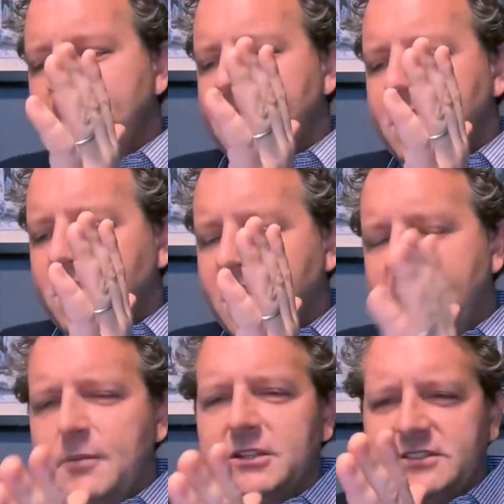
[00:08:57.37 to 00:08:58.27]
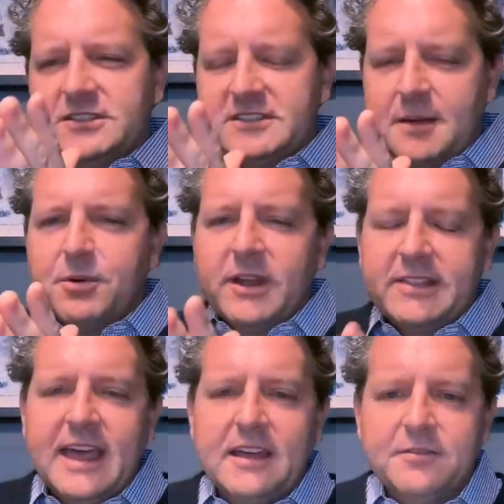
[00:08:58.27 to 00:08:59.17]
they are able to
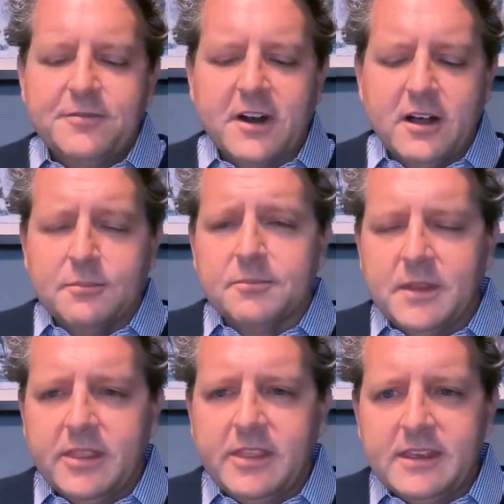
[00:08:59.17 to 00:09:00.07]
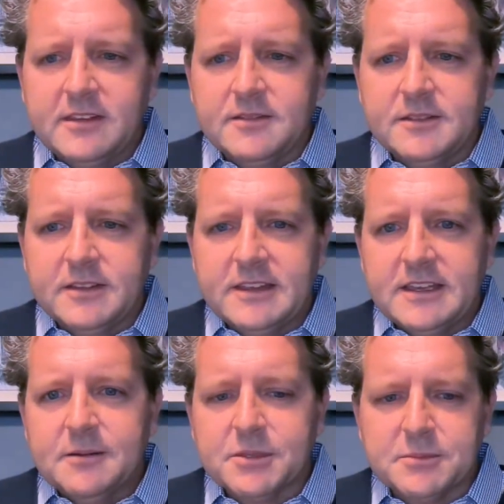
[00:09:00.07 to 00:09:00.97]
separate that from
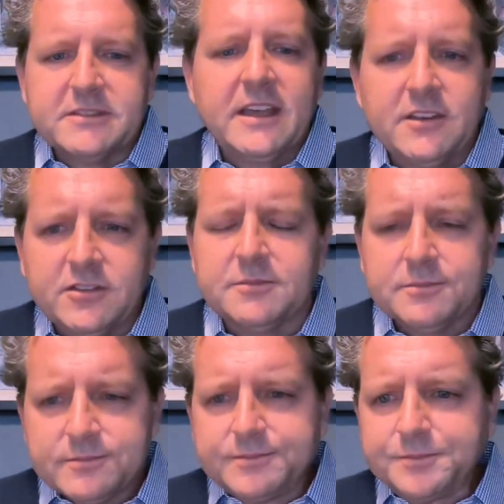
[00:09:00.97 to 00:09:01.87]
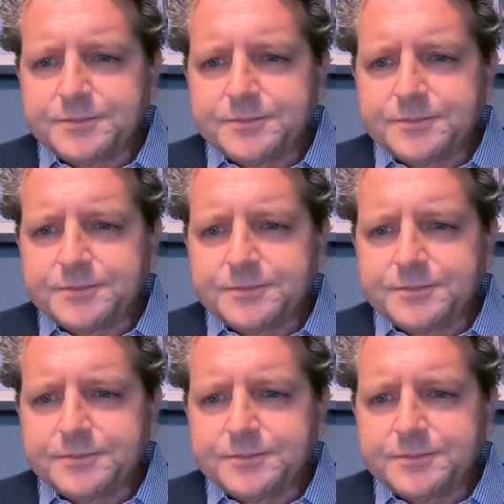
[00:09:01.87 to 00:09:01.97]
the implementation.